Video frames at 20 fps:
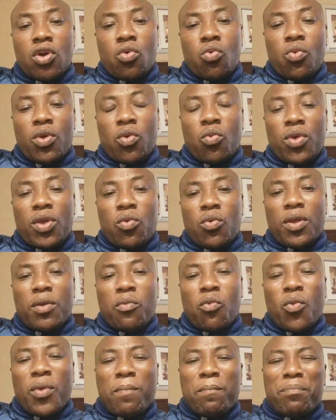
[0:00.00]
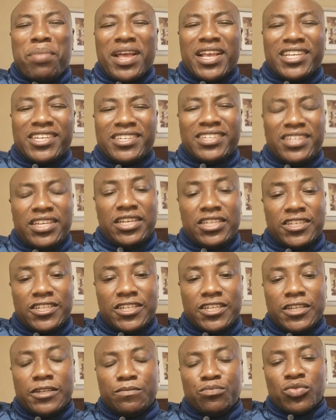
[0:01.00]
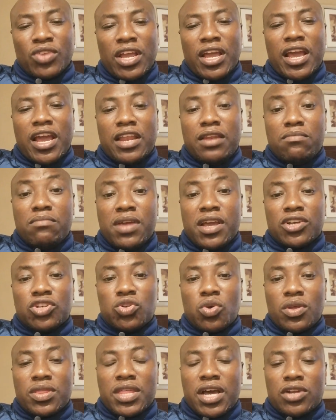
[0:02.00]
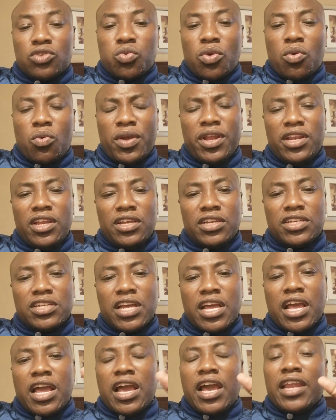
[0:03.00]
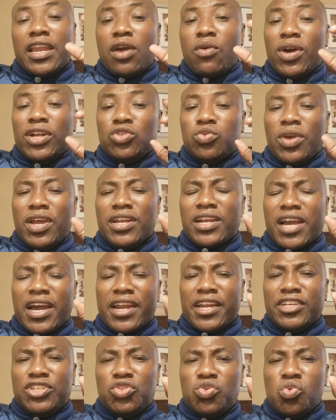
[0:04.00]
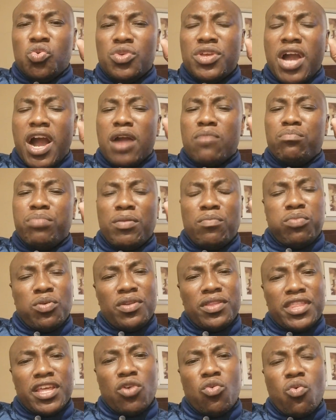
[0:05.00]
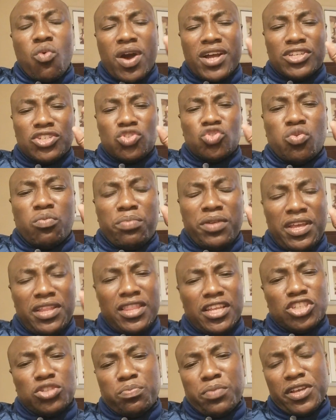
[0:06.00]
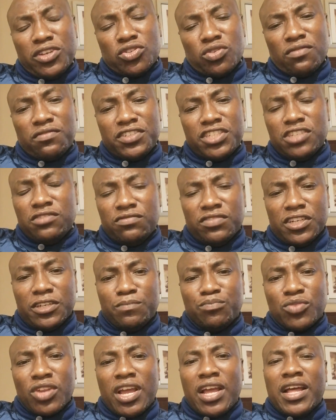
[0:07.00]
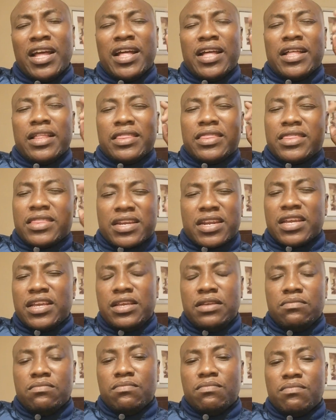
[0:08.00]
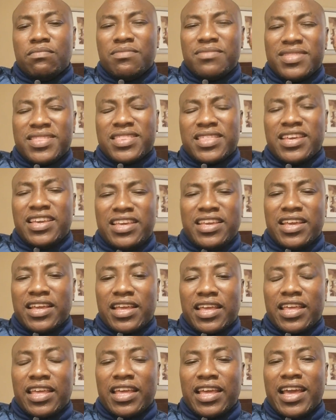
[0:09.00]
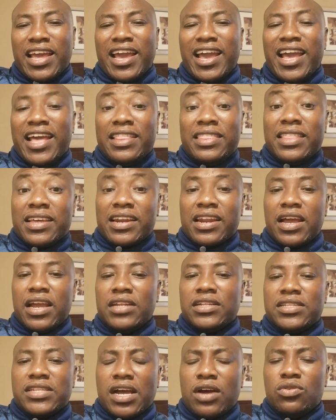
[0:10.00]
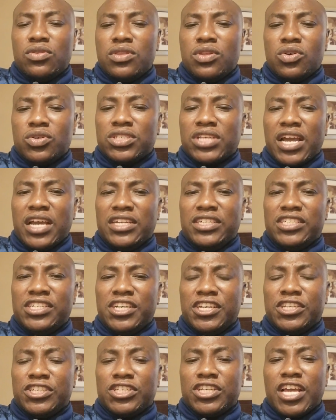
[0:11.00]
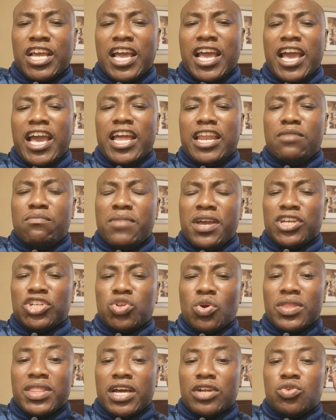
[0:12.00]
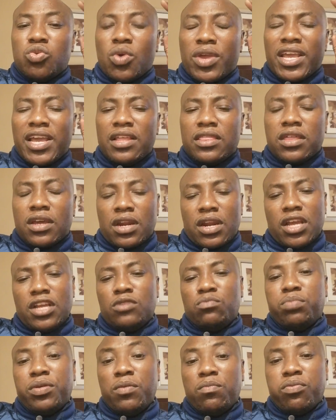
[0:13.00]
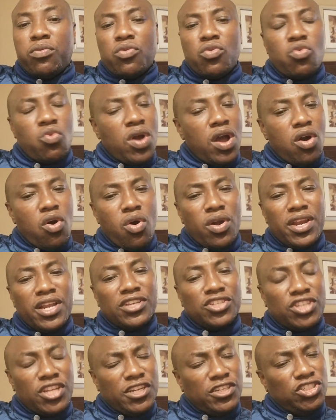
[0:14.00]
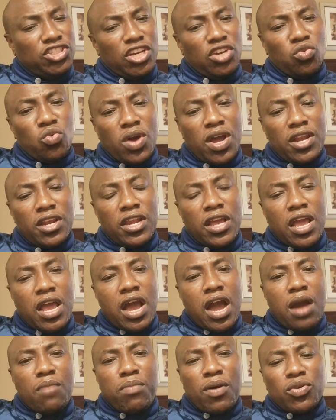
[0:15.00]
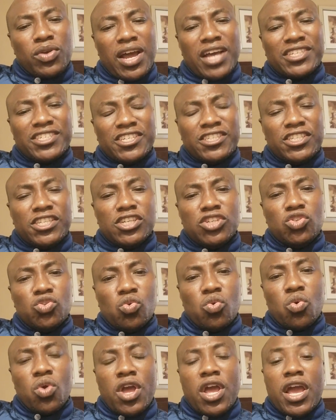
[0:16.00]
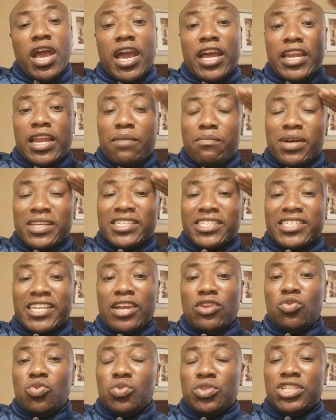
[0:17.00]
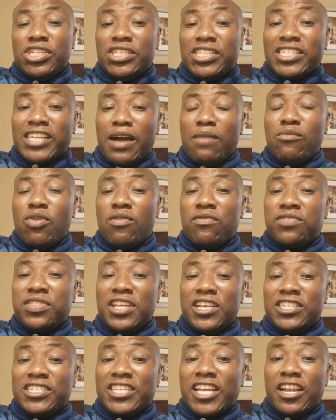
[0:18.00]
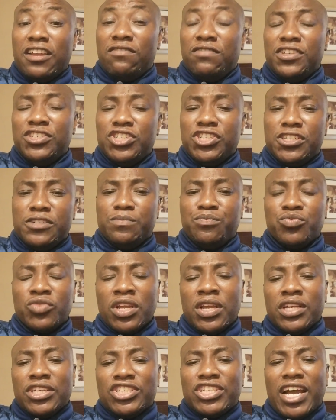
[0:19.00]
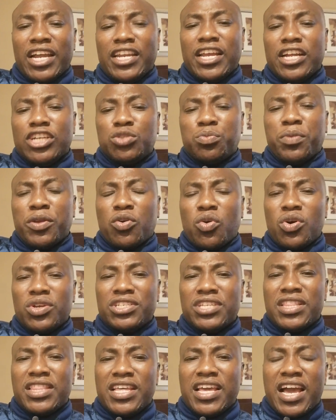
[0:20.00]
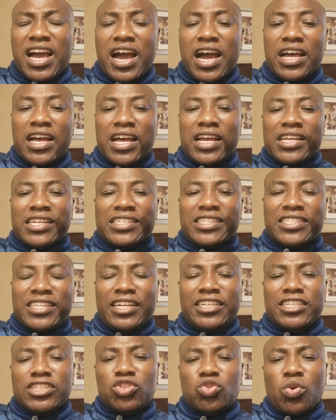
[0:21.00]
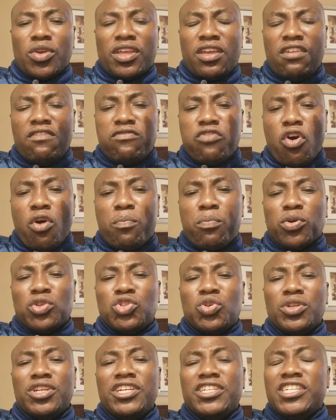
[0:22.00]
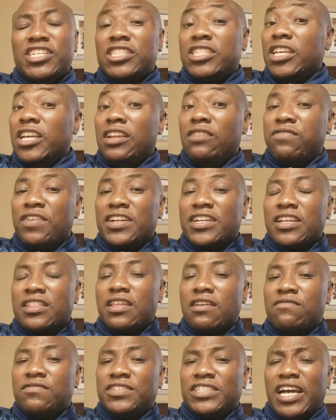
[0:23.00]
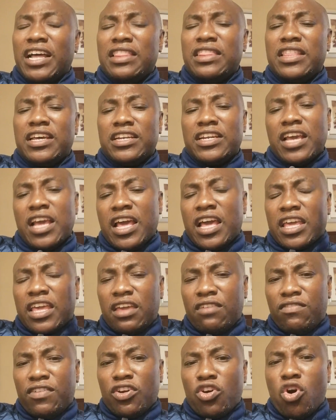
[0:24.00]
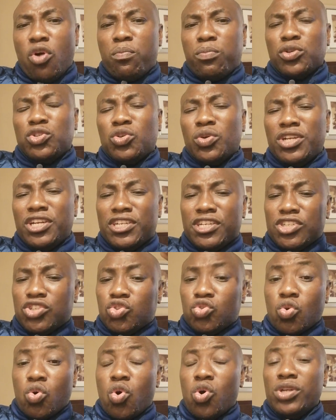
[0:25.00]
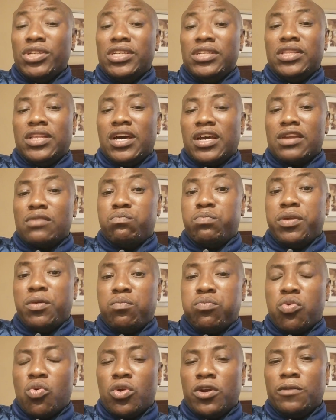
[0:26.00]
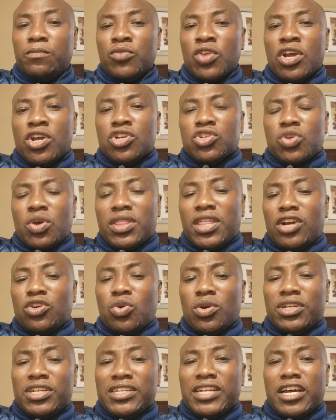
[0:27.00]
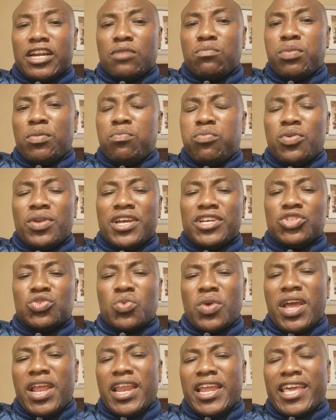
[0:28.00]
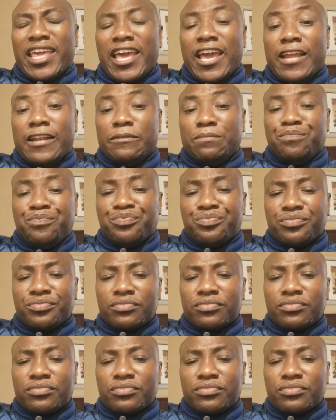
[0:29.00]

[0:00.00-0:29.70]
we, we, we, we persist and make sure that we win it. And I want to encourage you, young people, that wants be in the space of TV. Dream, think and write down those ideas and make sure that you get the right people who are honest and genuine about assisting you. And I must salute some of these television channels because they are starting to give opportunities. In fact, they've done that, giving opportunities to ordinary people so that ordinary people as well can